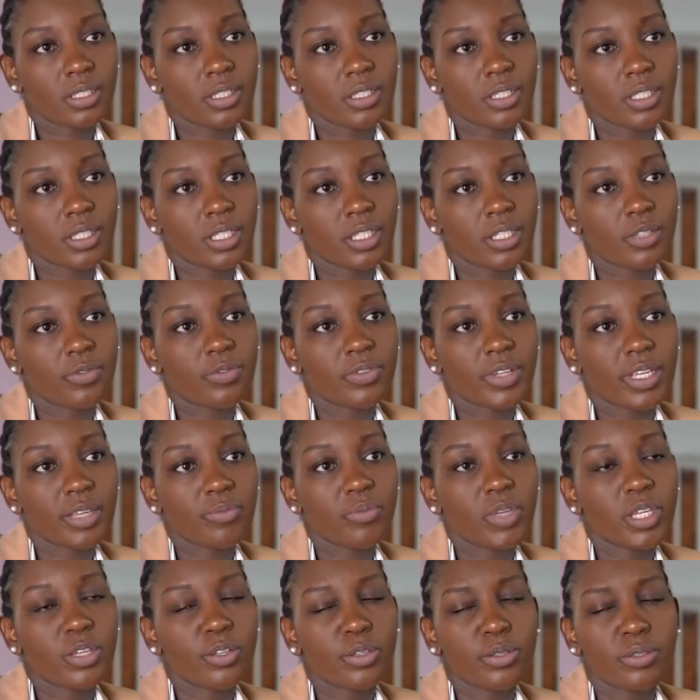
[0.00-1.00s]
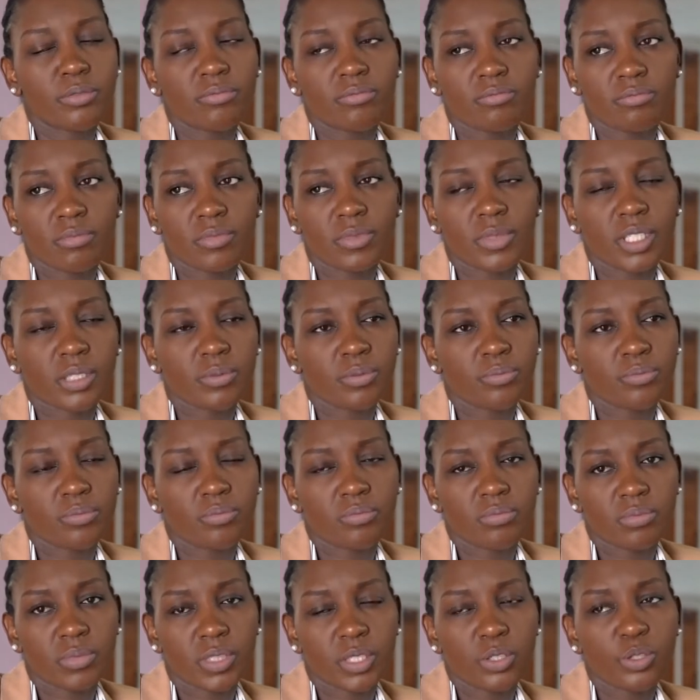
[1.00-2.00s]
if I may
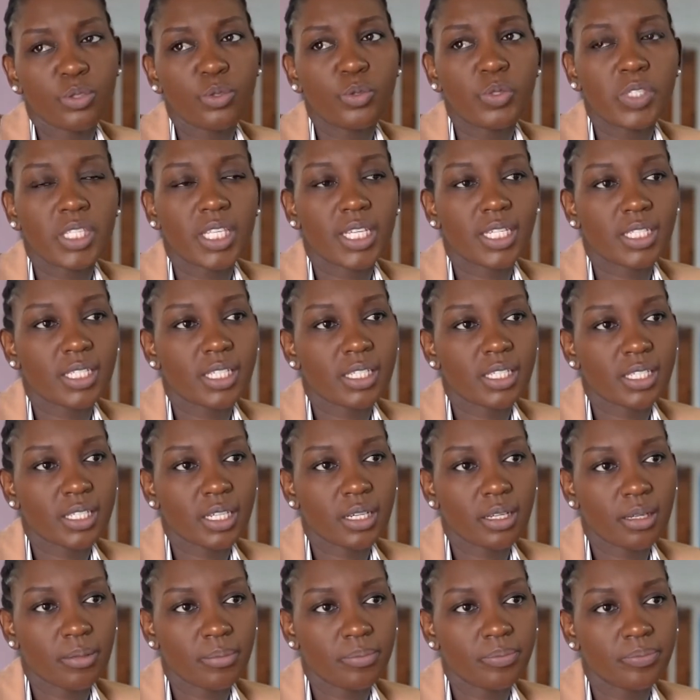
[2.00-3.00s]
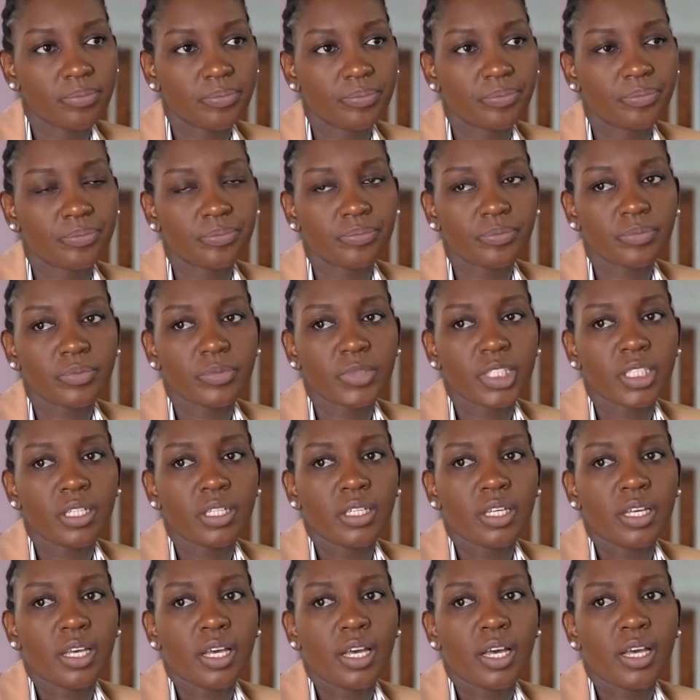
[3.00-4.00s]
use that term.
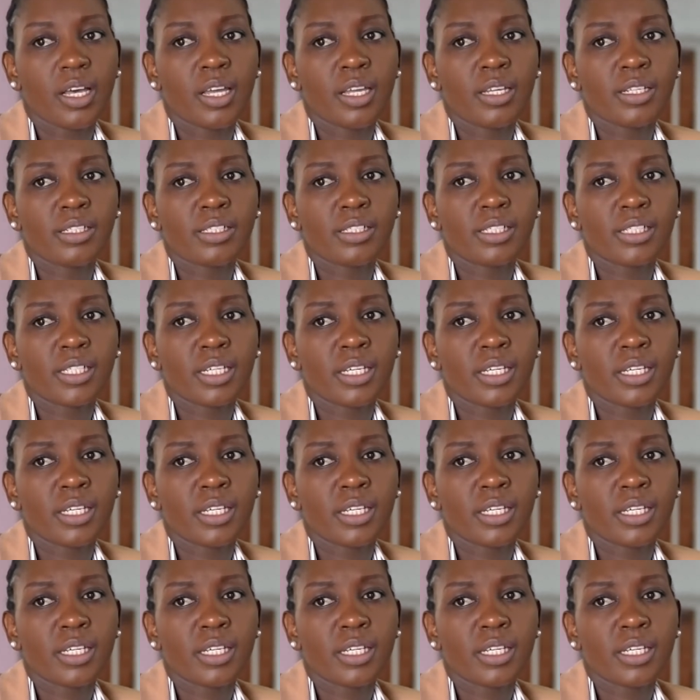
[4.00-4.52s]
And